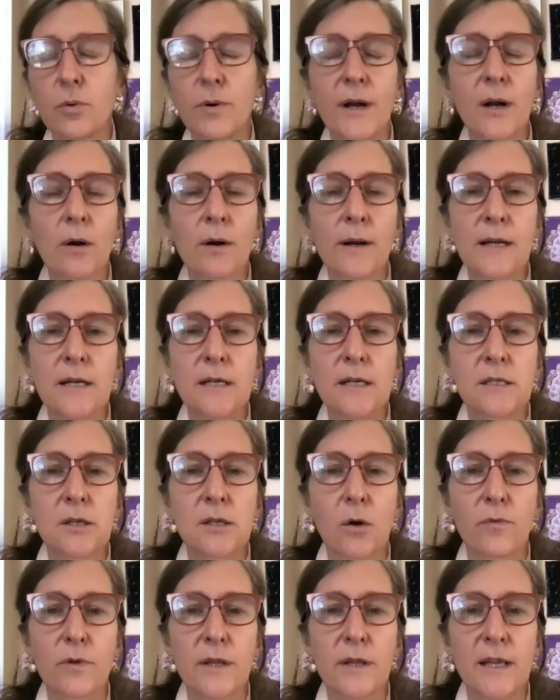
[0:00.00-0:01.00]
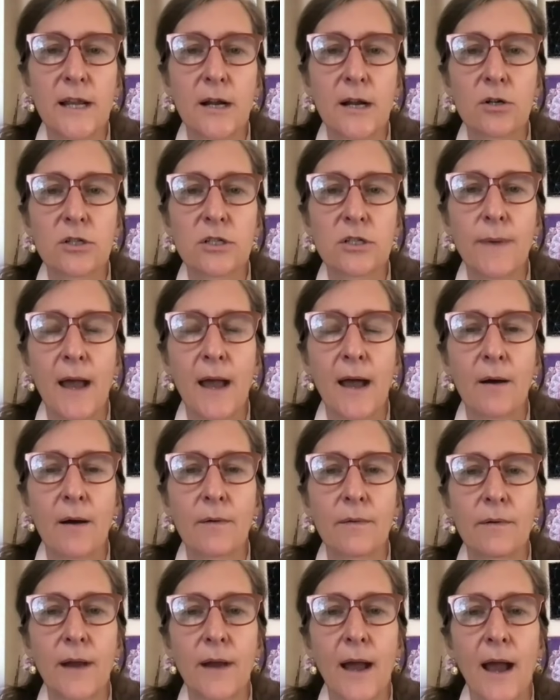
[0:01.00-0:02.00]
queries over the years
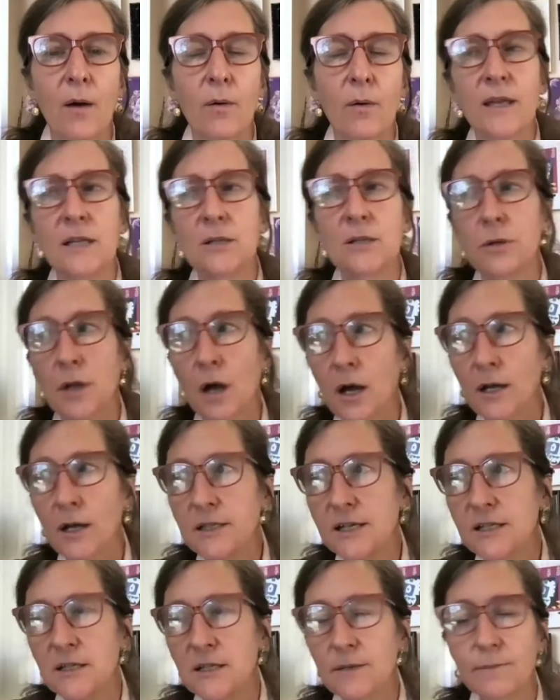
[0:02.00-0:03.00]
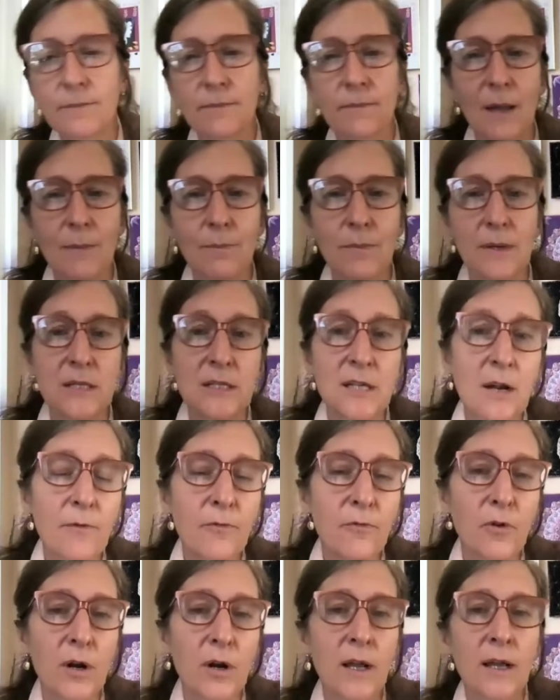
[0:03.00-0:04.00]
about how kids with autism might be
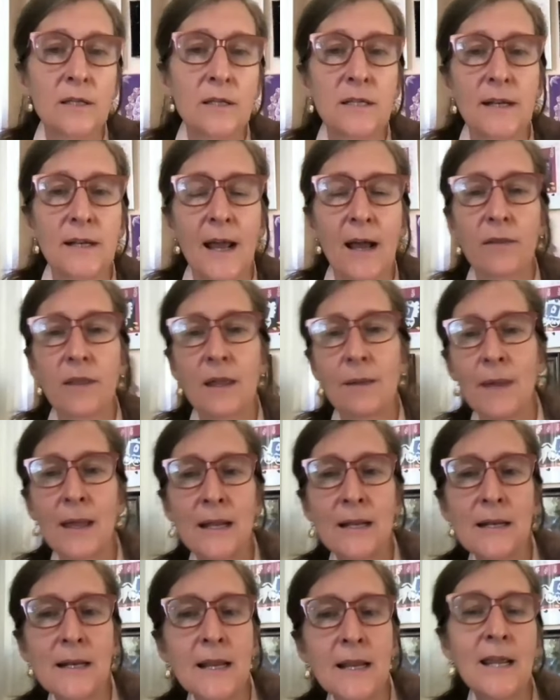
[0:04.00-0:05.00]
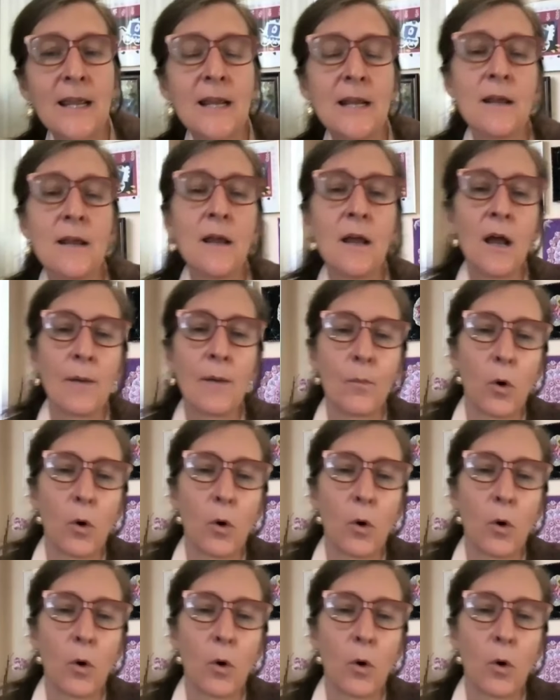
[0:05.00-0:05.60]
different and how they may need